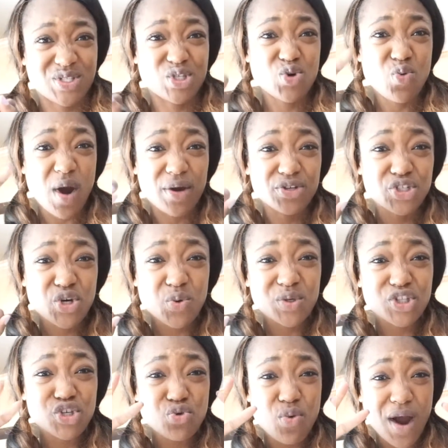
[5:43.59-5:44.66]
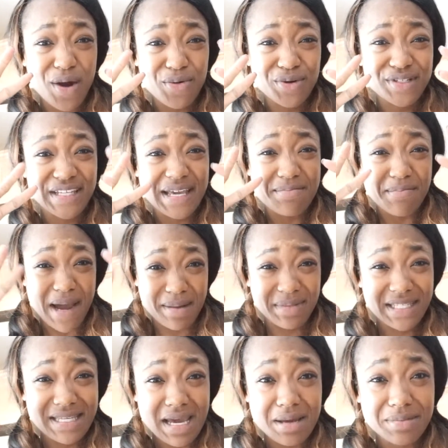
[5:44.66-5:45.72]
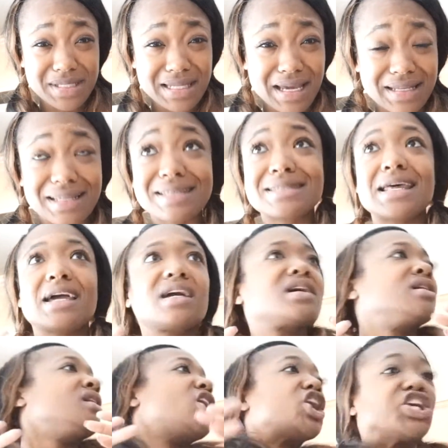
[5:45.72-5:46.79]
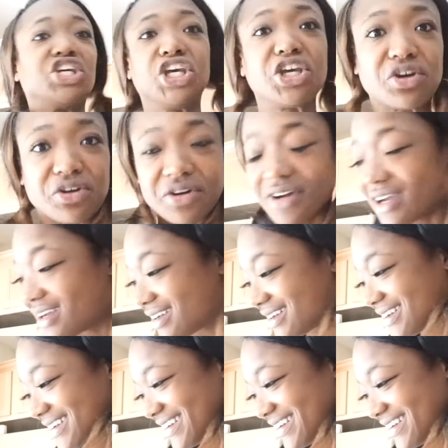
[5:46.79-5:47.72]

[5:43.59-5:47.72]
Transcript: Two hours. You know what two hours and mommy time is like? That's like a year.